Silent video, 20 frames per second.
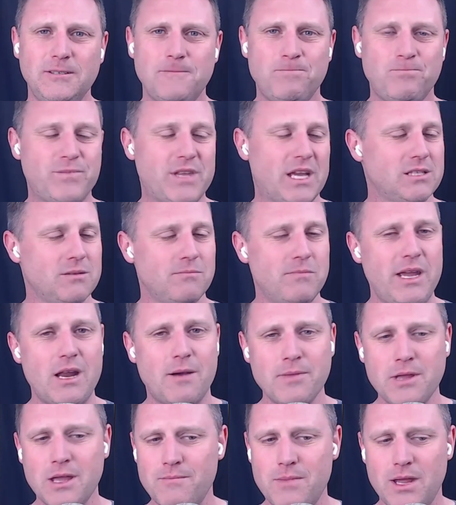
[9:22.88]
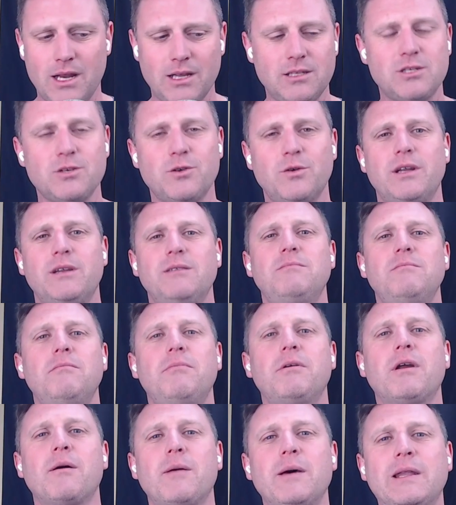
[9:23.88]
Doesn't mean I'm committed to it,
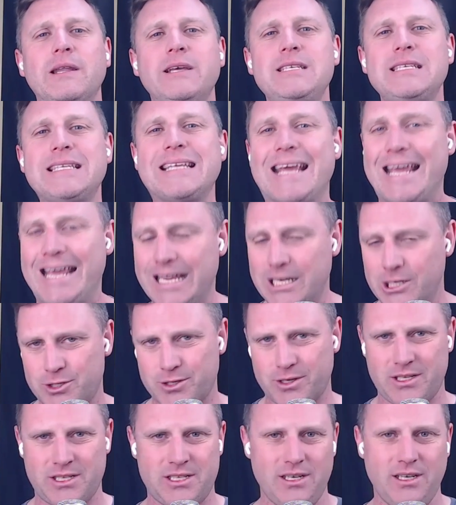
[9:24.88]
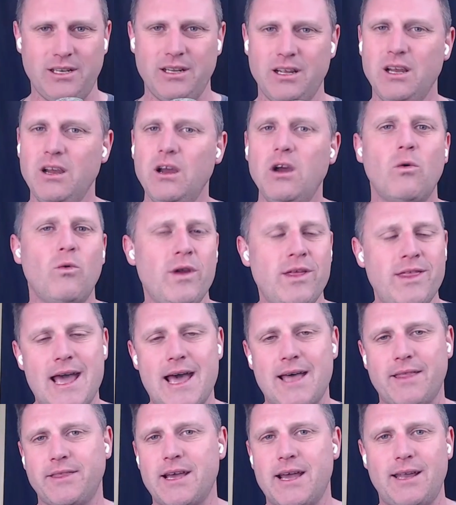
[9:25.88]
but I'm at least interested.
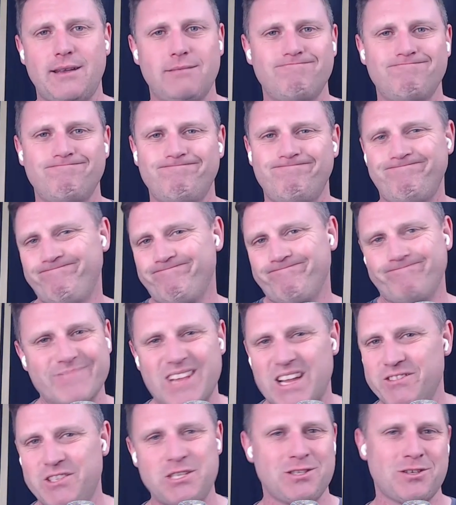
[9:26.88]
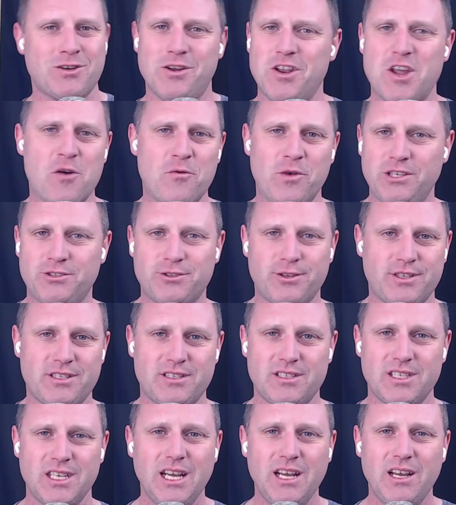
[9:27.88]
Without that, I've just got no
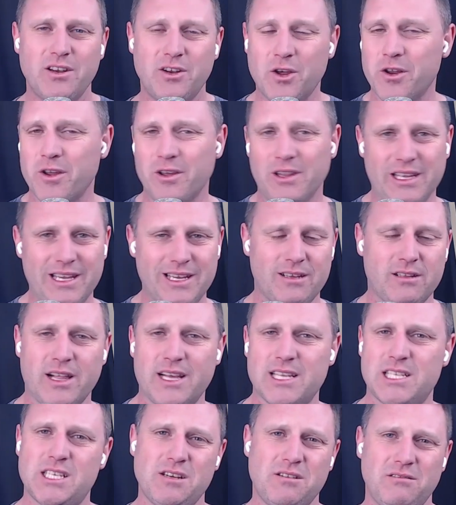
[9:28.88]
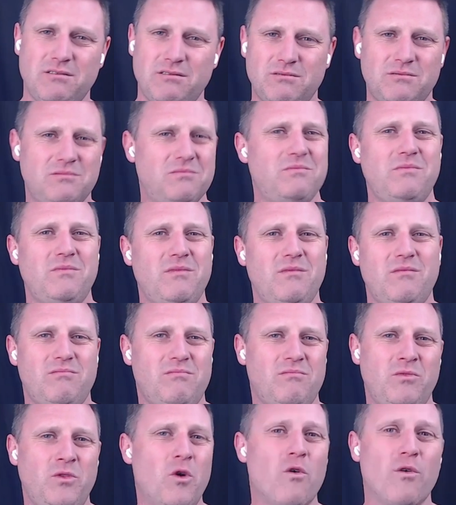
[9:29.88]
interest, not only in Classic,
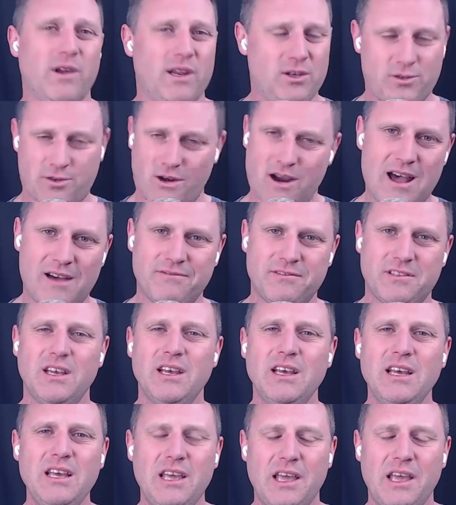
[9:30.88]
nor in draft.